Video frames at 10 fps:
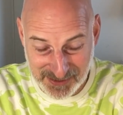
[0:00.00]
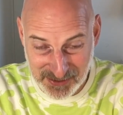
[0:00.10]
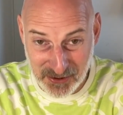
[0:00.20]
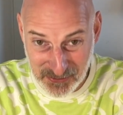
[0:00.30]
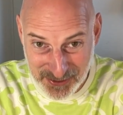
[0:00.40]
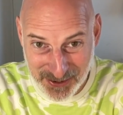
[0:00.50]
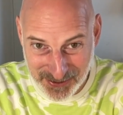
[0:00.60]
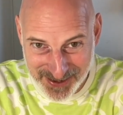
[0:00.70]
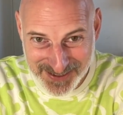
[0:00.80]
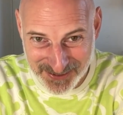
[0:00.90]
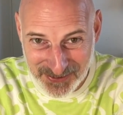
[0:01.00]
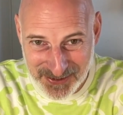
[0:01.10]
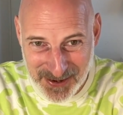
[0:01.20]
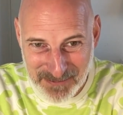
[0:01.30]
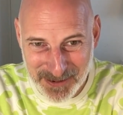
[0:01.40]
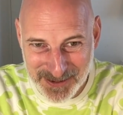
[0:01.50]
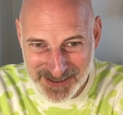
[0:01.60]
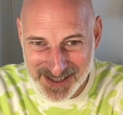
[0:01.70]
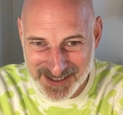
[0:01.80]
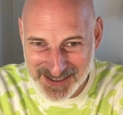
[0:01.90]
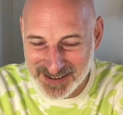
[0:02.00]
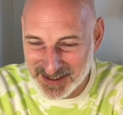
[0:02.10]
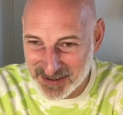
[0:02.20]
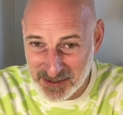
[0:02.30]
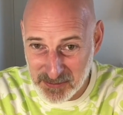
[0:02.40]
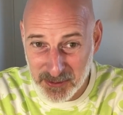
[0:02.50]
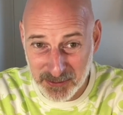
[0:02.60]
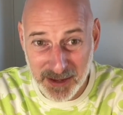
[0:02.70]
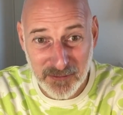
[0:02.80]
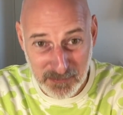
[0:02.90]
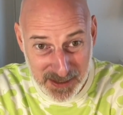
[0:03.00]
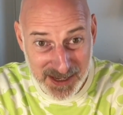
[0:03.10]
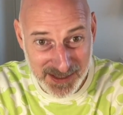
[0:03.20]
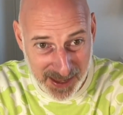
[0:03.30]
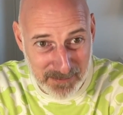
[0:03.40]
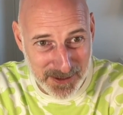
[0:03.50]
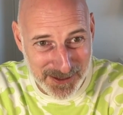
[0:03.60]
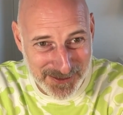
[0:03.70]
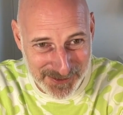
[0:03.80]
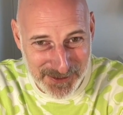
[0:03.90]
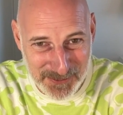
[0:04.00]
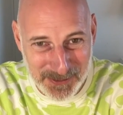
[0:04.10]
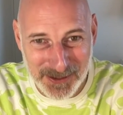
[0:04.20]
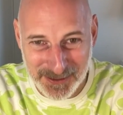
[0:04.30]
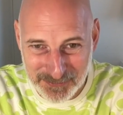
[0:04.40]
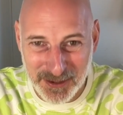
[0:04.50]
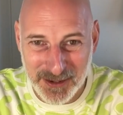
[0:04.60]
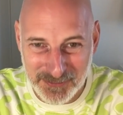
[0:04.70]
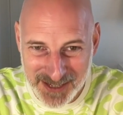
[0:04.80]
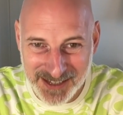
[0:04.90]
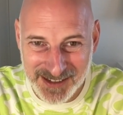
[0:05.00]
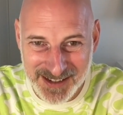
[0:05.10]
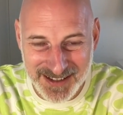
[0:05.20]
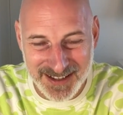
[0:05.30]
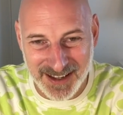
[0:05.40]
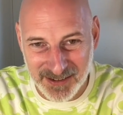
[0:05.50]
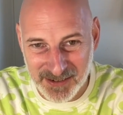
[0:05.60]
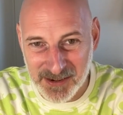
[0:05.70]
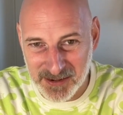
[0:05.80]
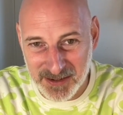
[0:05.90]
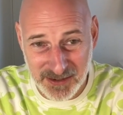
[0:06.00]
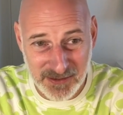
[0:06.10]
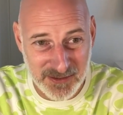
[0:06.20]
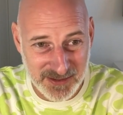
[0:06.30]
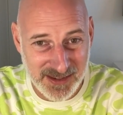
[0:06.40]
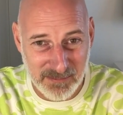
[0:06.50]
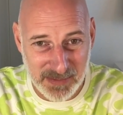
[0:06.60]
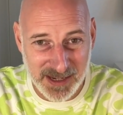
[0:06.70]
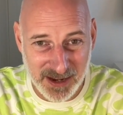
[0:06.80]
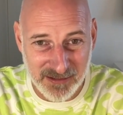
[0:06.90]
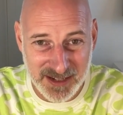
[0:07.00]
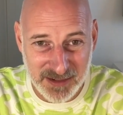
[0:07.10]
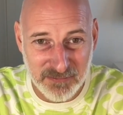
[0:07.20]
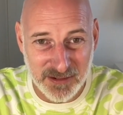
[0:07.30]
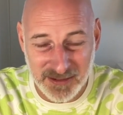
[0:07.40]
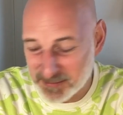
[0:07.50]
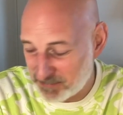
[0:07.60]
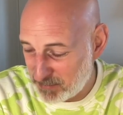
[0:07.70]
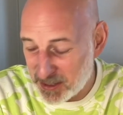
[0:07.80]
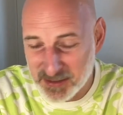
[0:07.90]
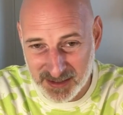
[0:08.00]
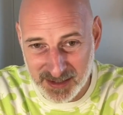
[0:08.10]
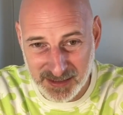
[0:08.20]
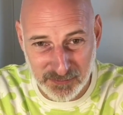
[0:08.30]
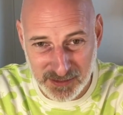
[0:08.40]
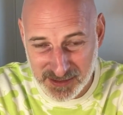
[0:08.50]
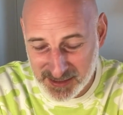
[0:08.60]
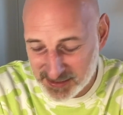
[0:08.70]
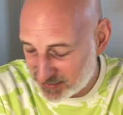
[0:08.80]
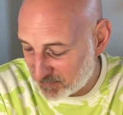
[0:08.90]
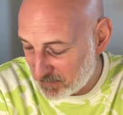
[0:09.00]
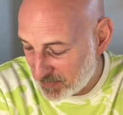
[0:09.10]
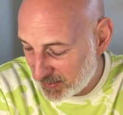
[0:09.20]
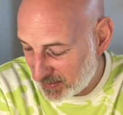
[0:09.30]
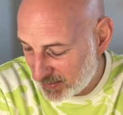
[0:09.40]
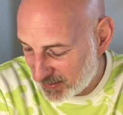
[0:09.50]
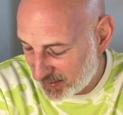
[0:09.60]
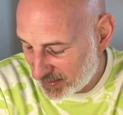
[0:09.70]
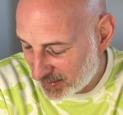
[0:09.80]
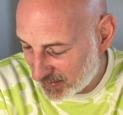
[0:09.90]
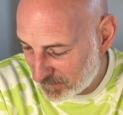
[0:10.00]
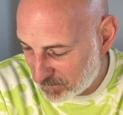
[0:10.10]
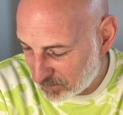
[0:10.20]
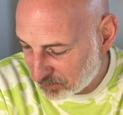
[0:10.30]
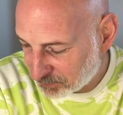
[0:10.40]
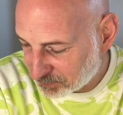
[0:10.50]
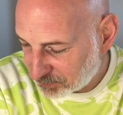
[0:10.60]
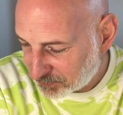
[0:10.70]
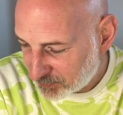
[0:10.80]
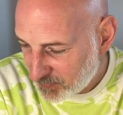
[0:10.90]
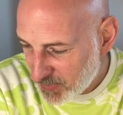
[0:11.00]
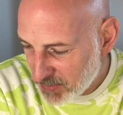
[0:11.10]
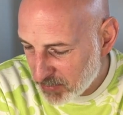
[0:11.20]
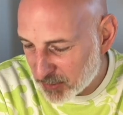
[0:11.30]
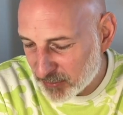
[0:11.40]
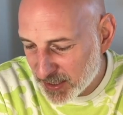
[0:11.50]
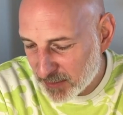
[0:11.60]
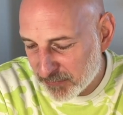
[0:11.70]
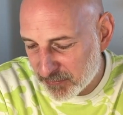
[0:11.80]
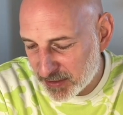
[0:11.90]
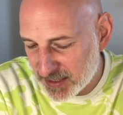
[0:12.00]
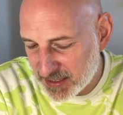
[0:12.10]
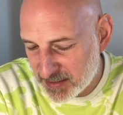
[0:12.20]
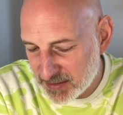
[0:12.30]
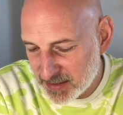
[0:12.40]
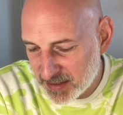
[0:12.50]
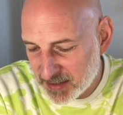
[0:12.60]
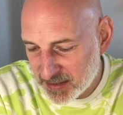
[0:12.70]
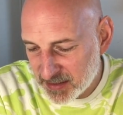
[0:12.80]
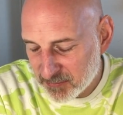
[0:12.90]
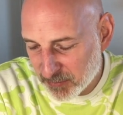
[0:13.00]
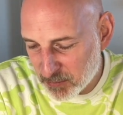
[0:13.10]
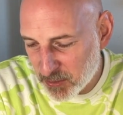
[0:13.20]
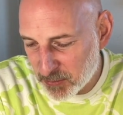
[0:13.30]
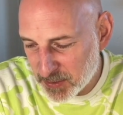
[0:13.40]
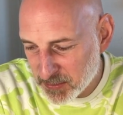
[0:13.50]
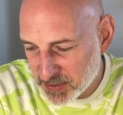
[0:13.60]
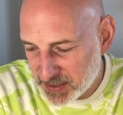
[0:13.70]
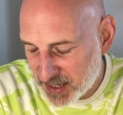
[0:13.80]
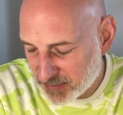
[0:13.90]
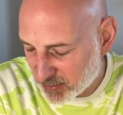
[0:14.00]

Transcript: ongoing. It's an ongoing process. You will never be that person you were 5-10 years ago, because you simply are a different person, a different system. But recovery, from what we were saying,